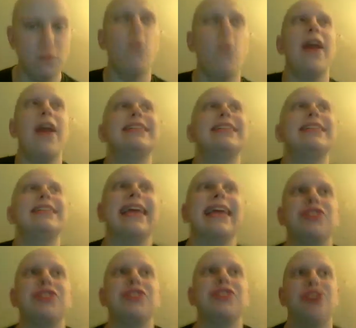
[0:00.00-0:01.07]
what has
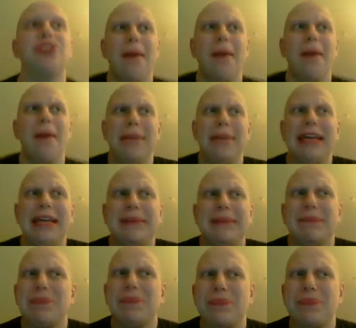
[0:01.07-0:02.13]
cancer taught me
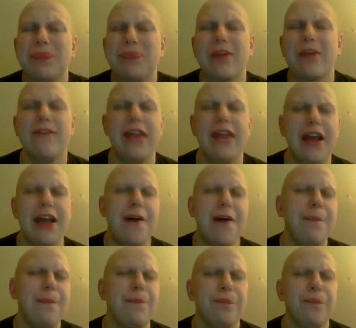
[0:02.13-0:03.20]

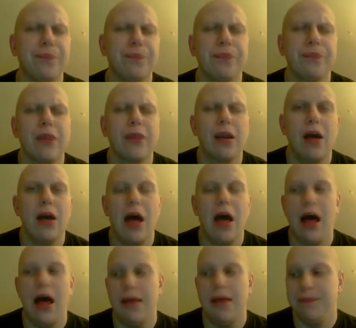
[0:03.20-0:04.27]
video.
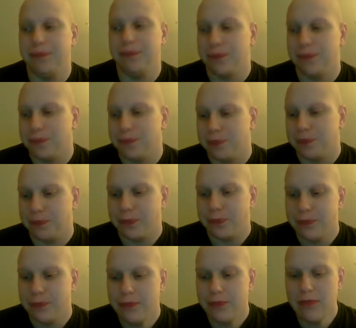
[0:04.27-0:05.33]
Um
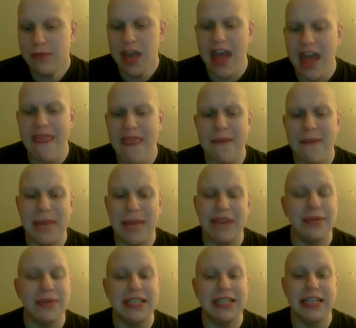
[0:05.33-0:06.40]
and the
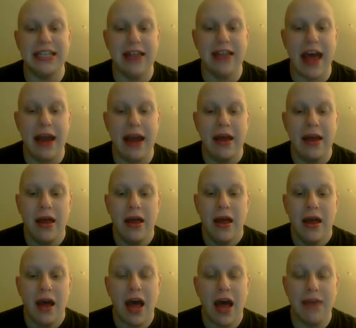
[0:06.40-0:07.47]
main reason that
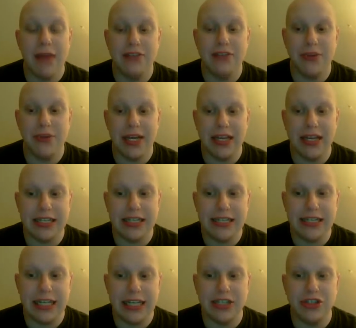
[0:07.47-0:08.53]
I'm doing
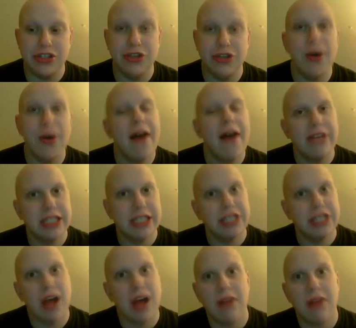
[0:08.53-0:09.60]
this is to
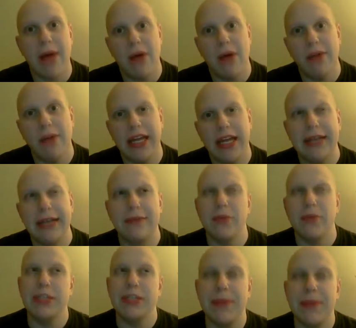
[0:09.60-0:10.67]
obviously talk about like
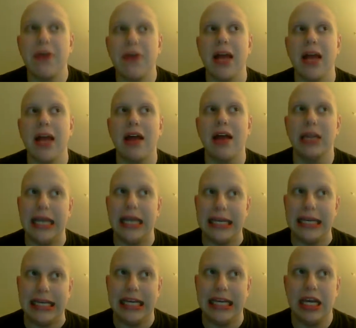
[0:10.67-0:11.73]
what's been going on
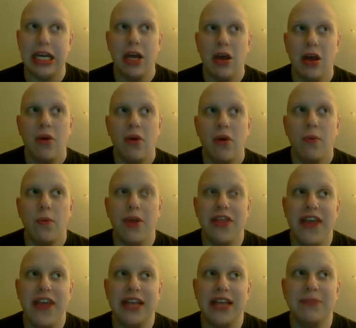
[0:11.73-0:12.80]
lately with
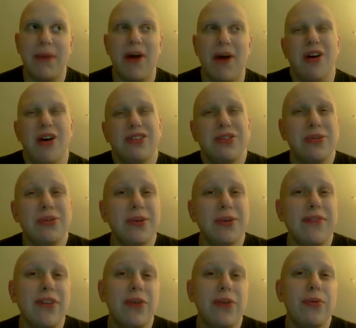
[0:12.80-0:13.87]
things, but also to
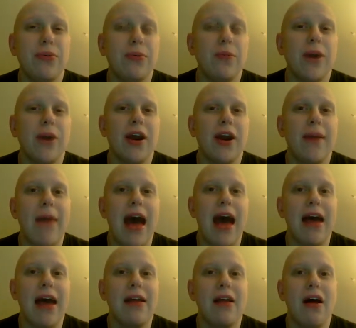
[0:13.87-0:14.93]
review where I'm
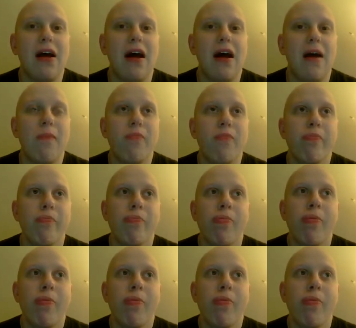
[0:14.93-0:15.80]
at. Um